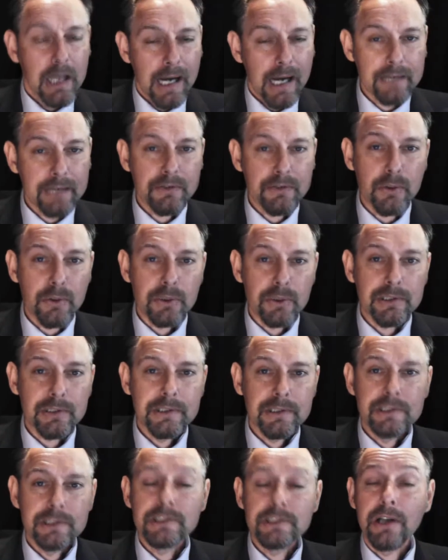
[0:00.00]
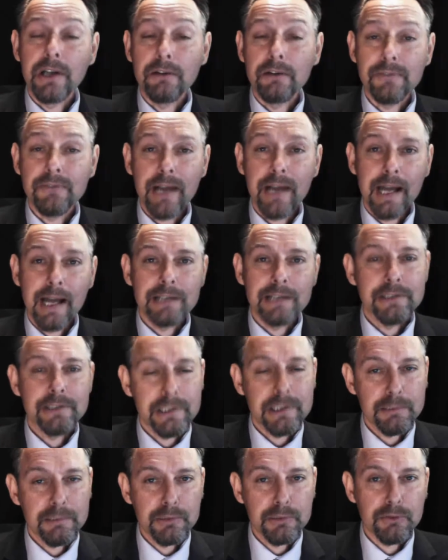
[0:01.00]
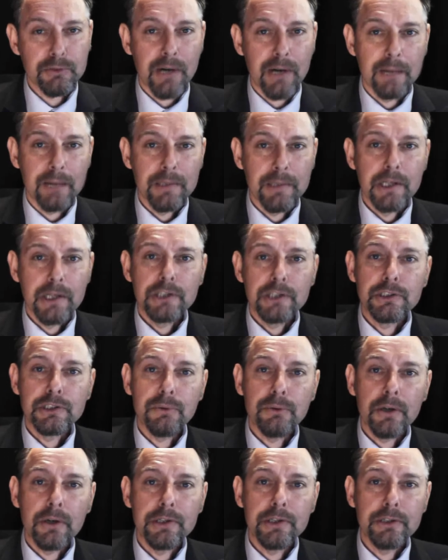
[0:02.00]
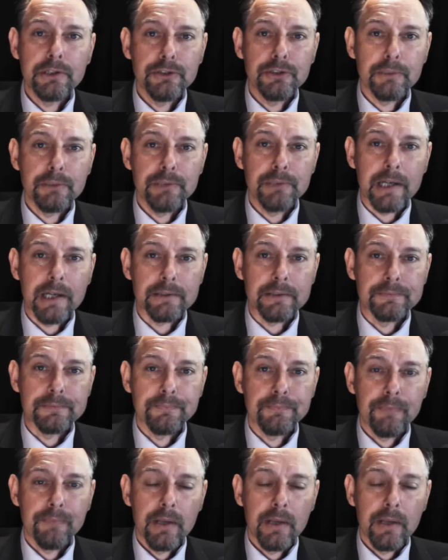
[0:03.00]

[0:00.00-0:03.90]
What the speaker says: And of course, don't forget to subscribe to our YouTube channel.